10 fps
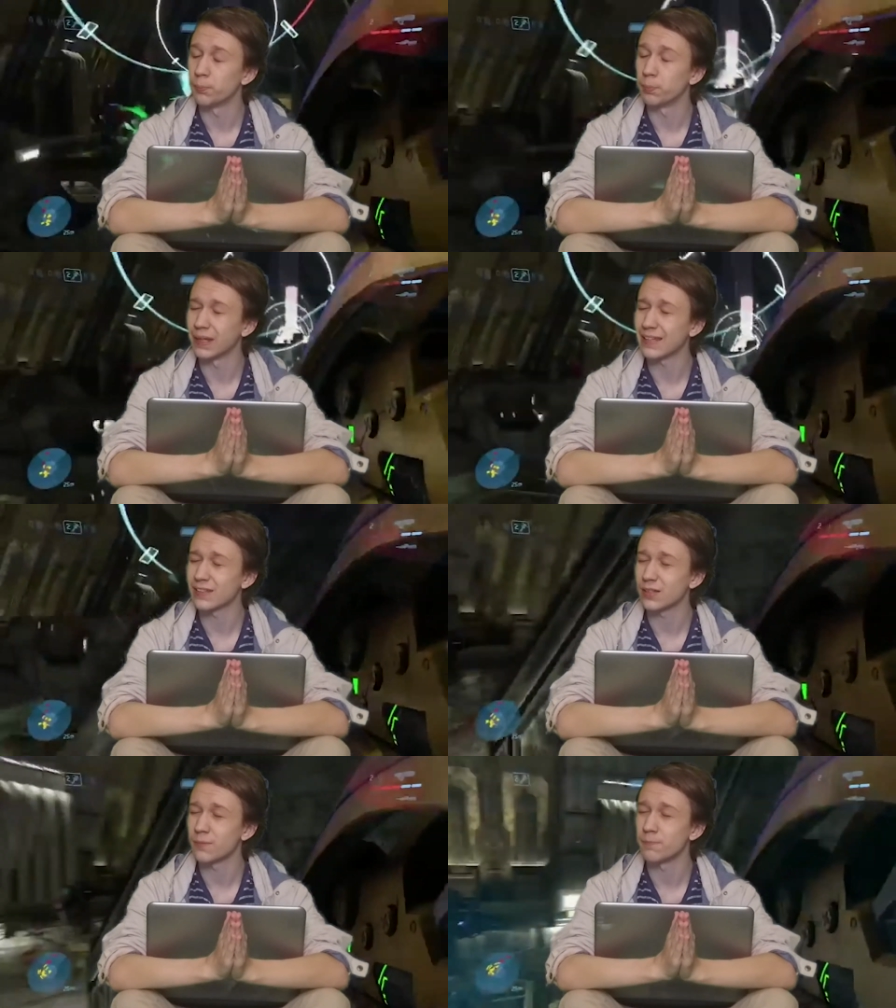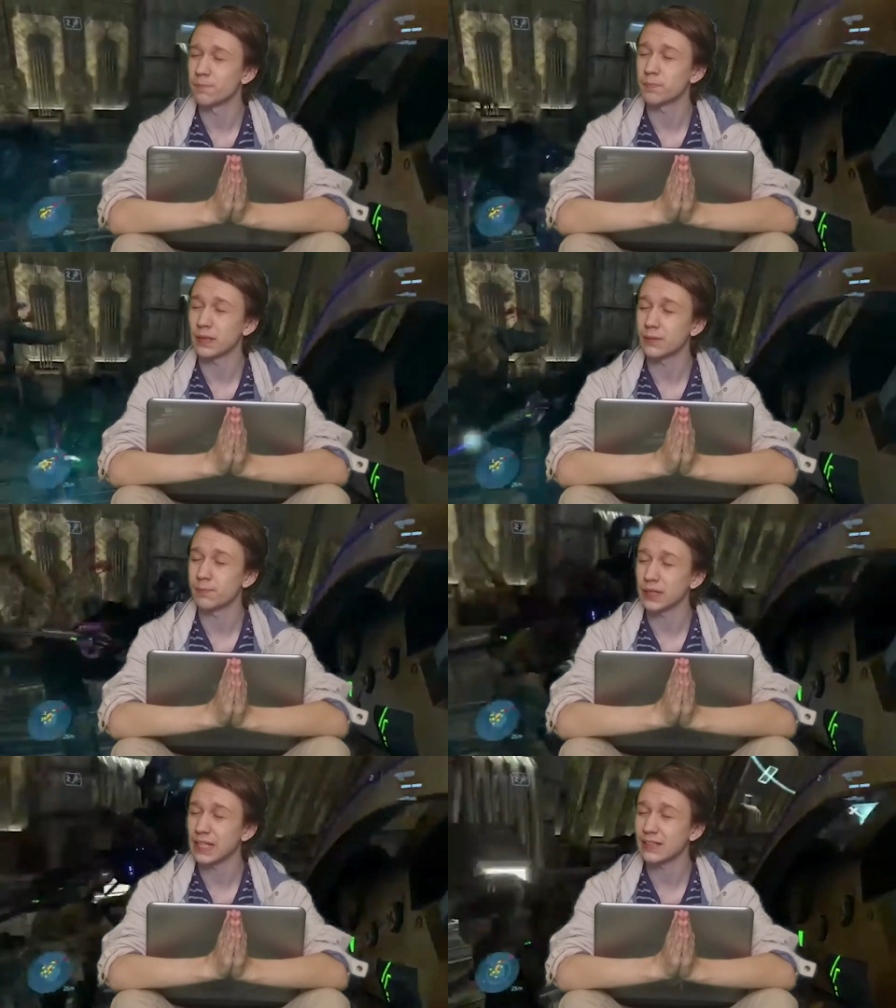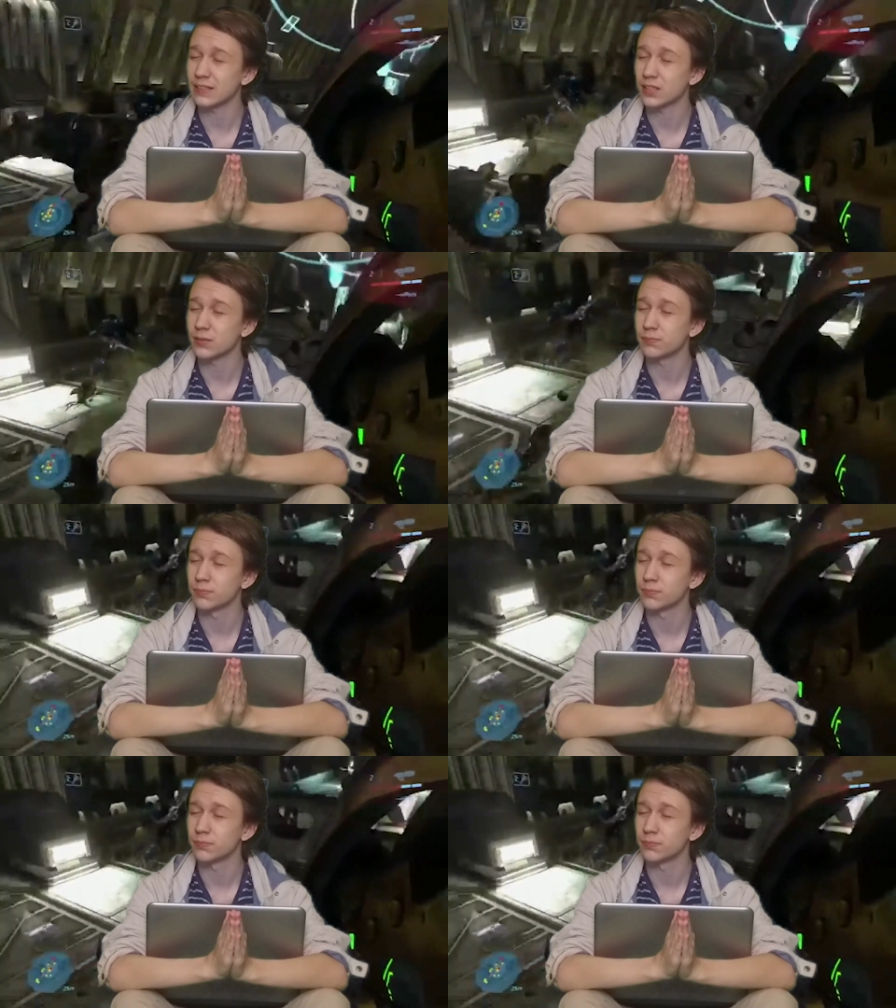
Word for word: Bless them. Bless them.